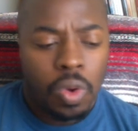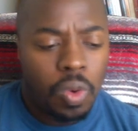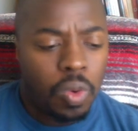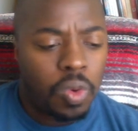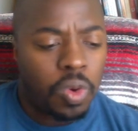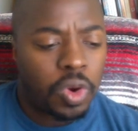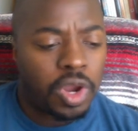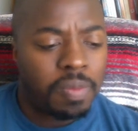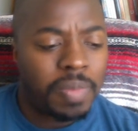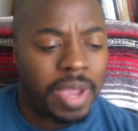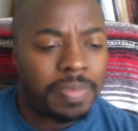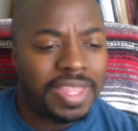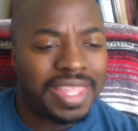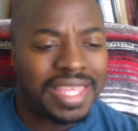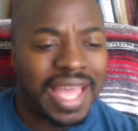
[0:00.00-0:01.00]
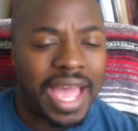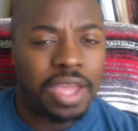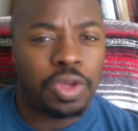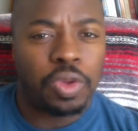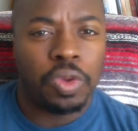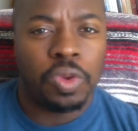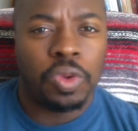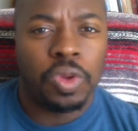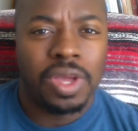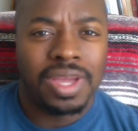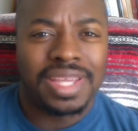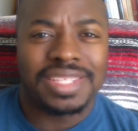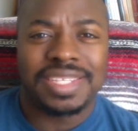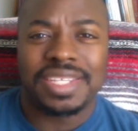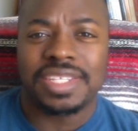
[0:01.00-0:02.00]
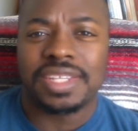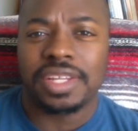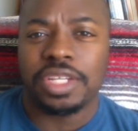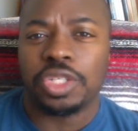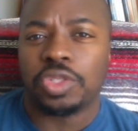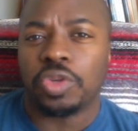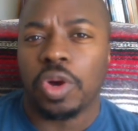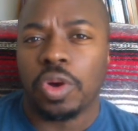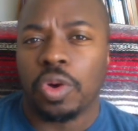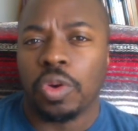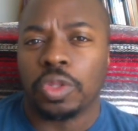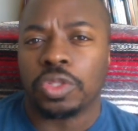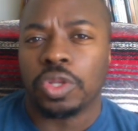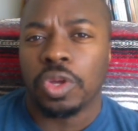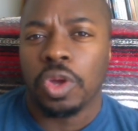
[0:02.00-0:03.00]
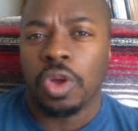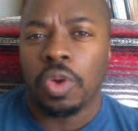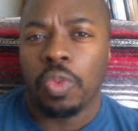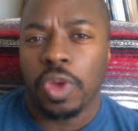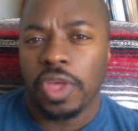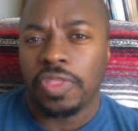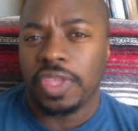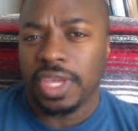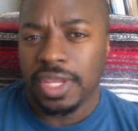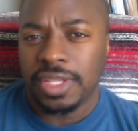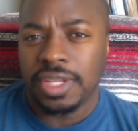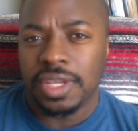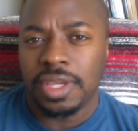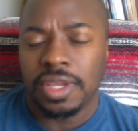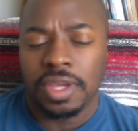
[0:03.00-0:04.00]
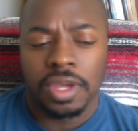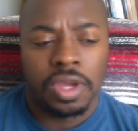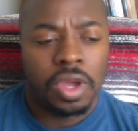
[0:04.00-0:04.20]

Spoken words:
Or it might be the guy who consistently struggles with ED,